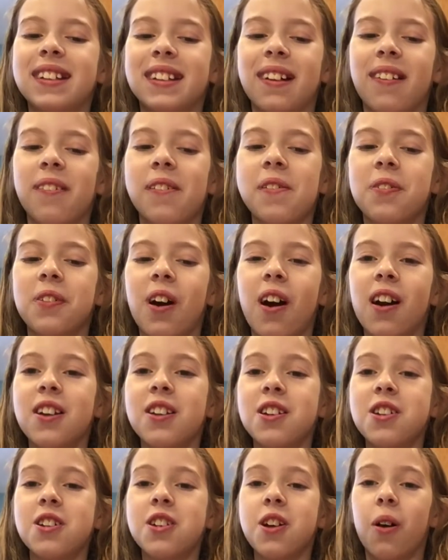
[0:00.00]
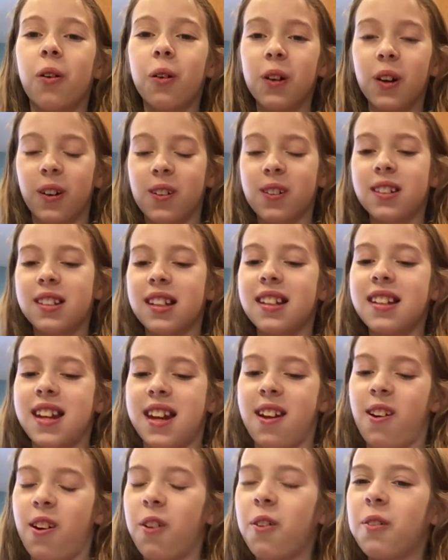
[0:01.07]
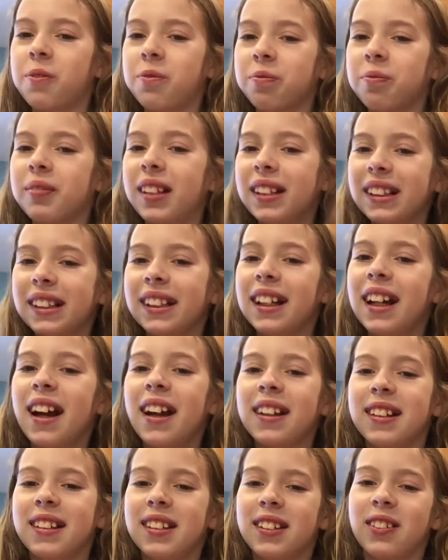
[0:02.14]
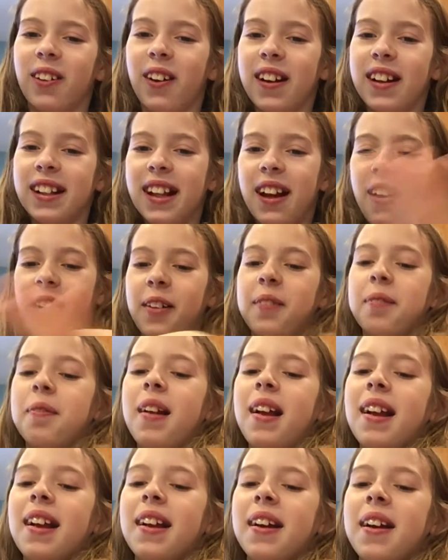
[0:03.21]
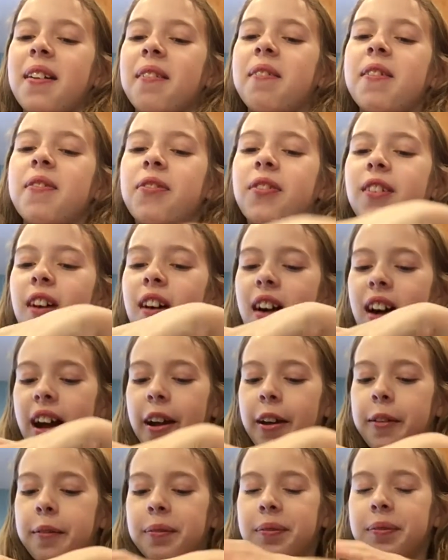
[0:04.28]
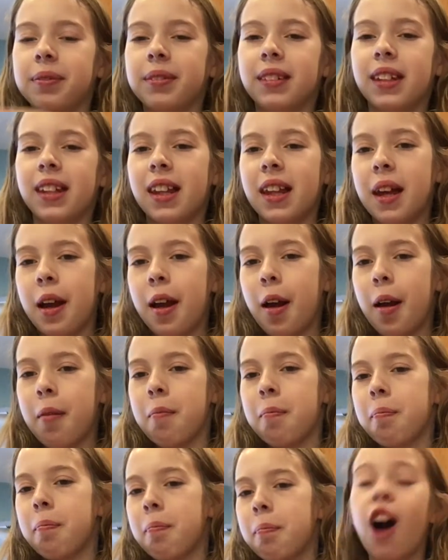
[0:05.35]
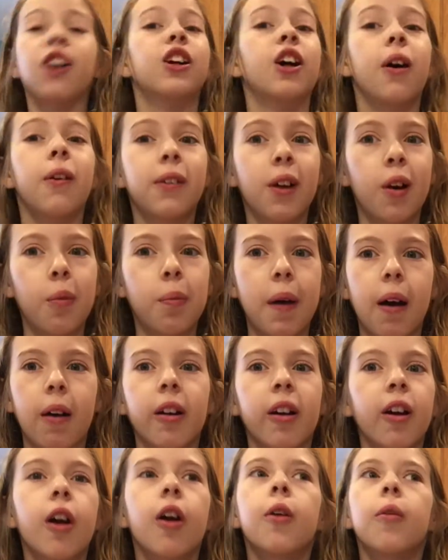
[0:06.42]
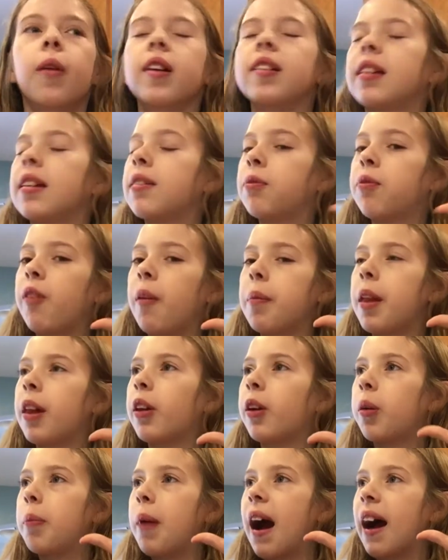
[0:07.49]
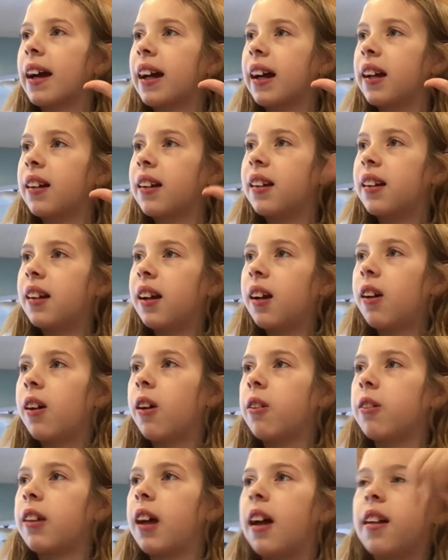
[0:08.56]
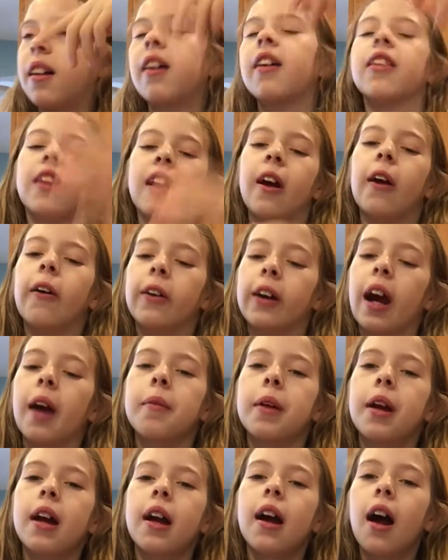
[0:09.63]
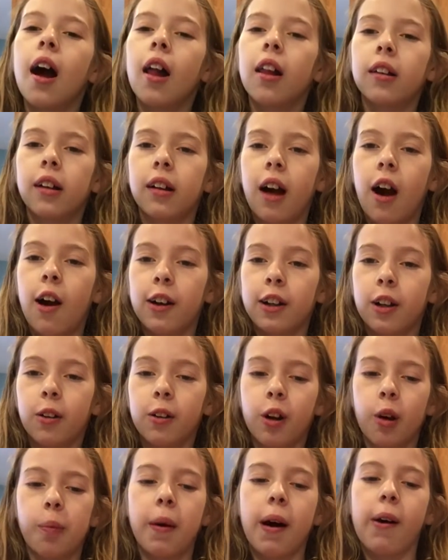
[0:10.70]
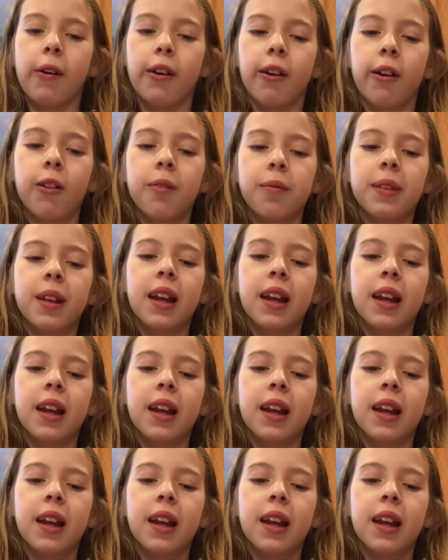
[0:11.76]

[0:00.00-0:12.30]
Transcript: so we've got yogurt in here. This is great. Um, we've got Hot cocoa powder. Wait, is this from the little packet? Mm-mm. Or is that? No, okay. Hot cocoa powder.